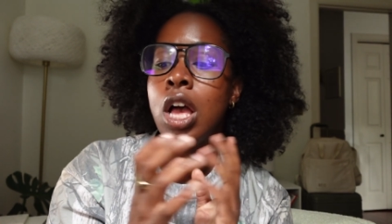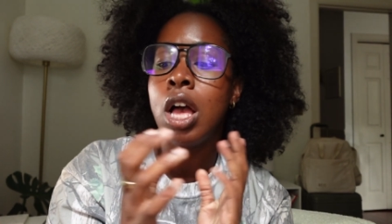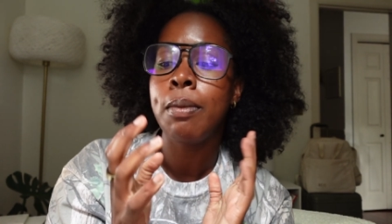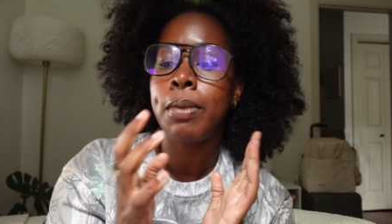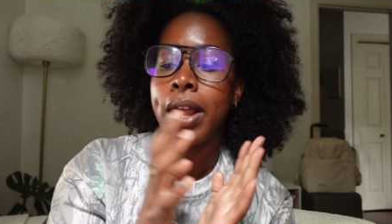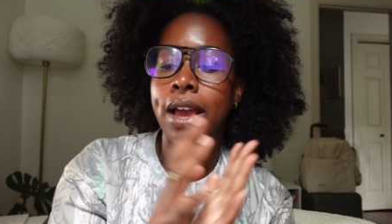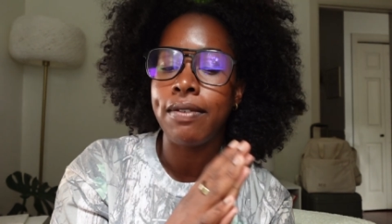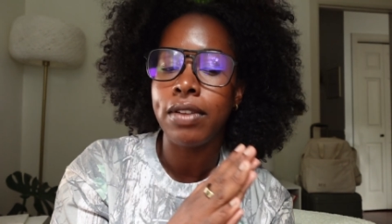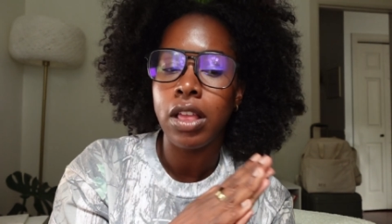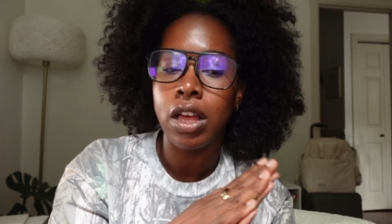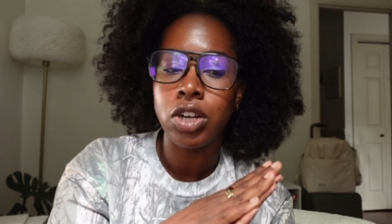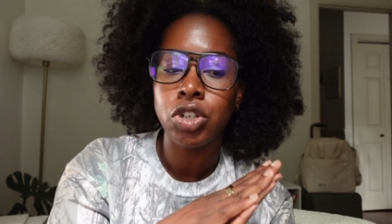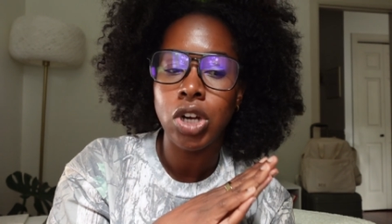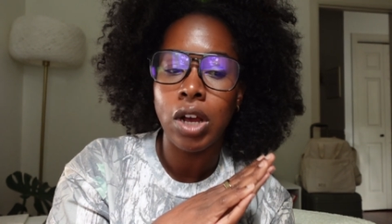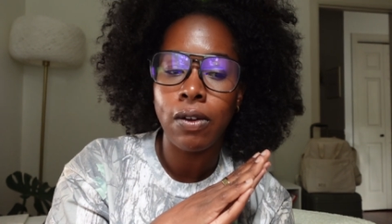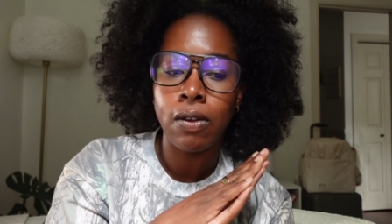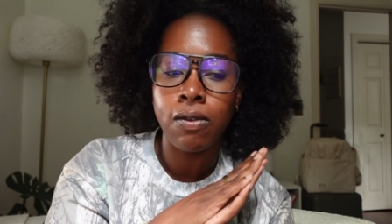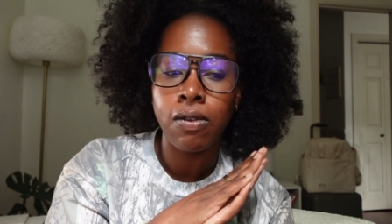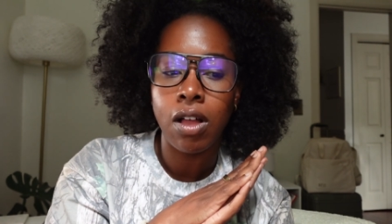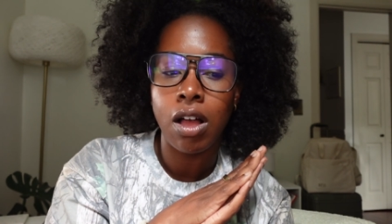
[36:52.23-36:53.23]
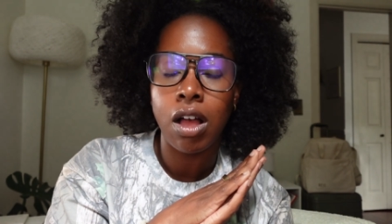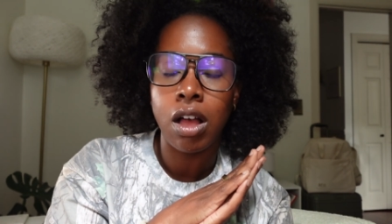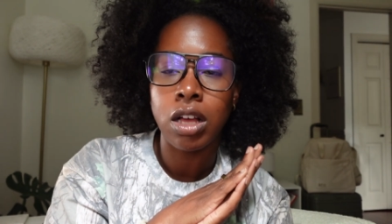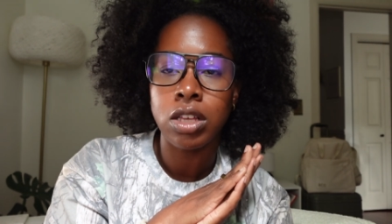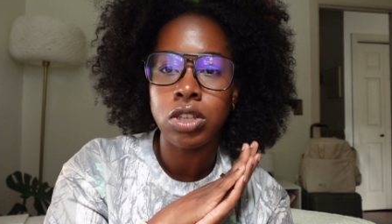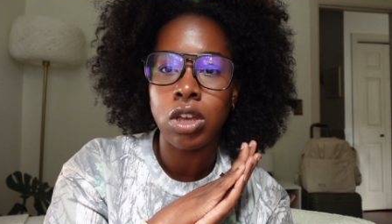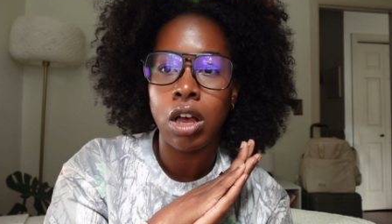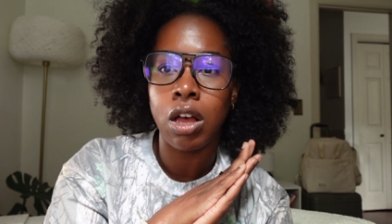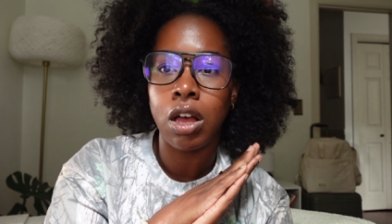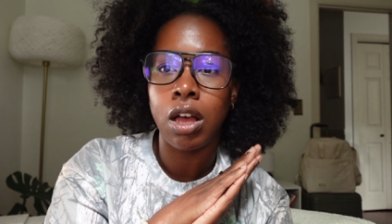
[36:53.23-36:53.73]
but I have a lot of travel
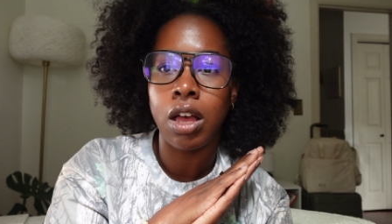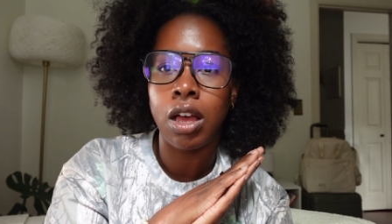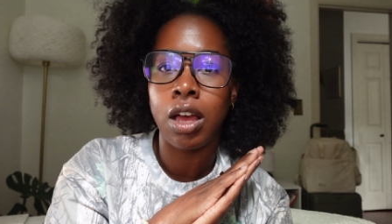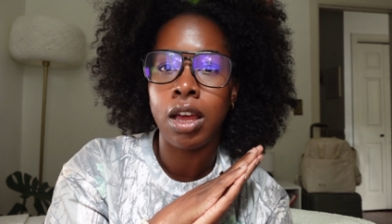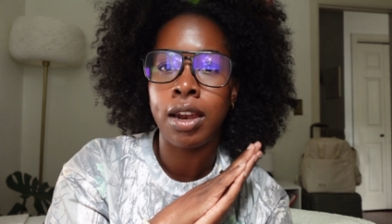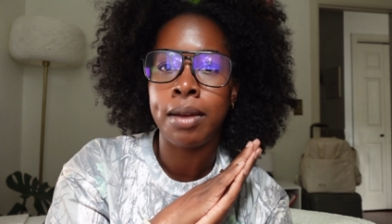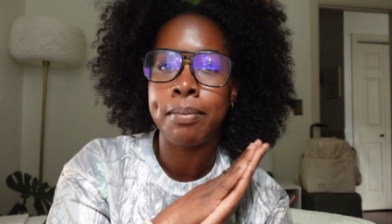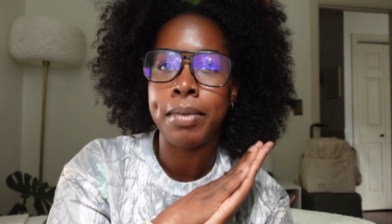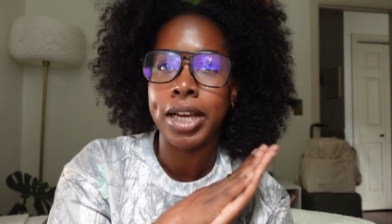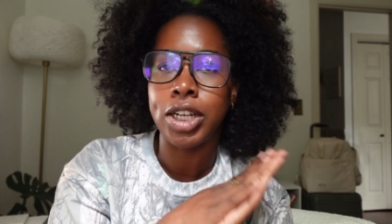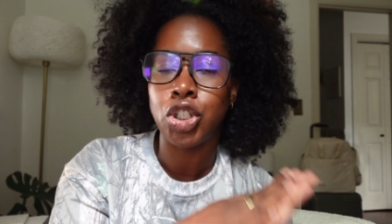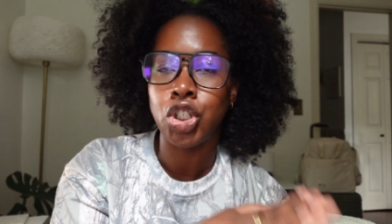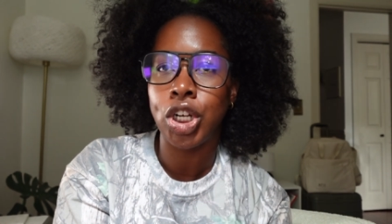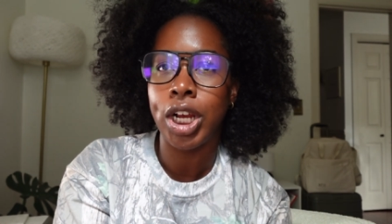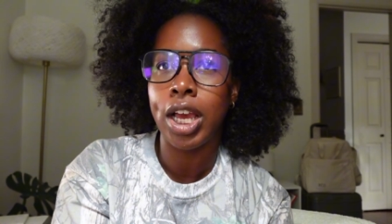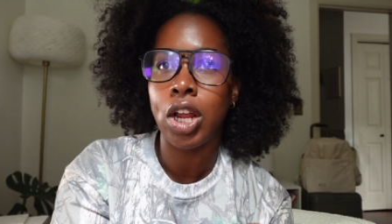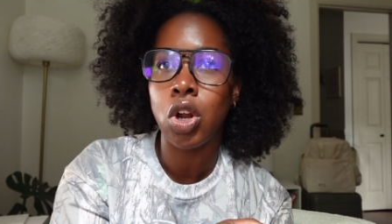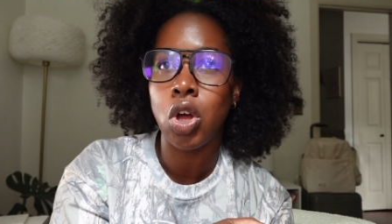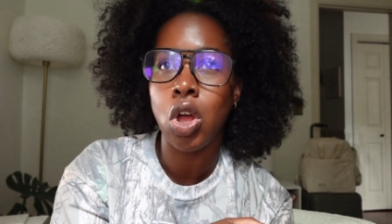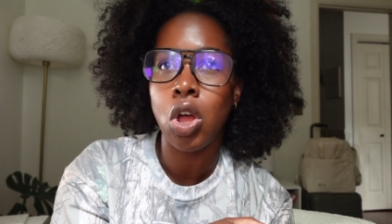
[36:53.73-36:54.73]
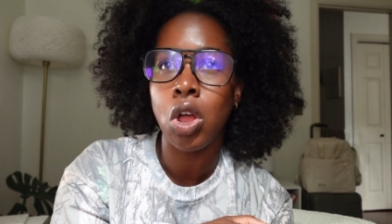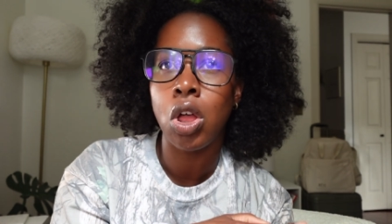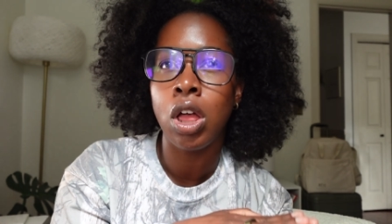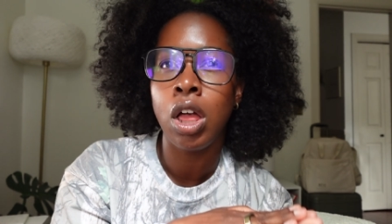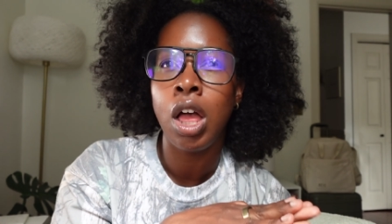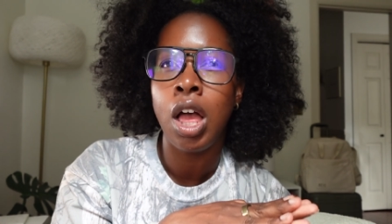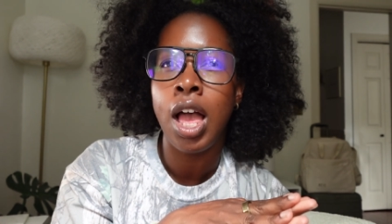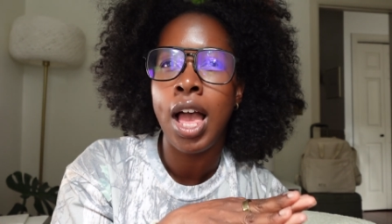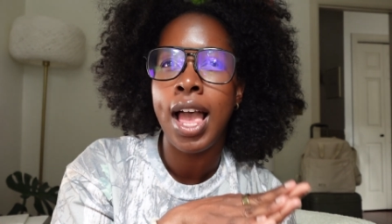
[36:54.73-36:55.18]
vlogs on my channel.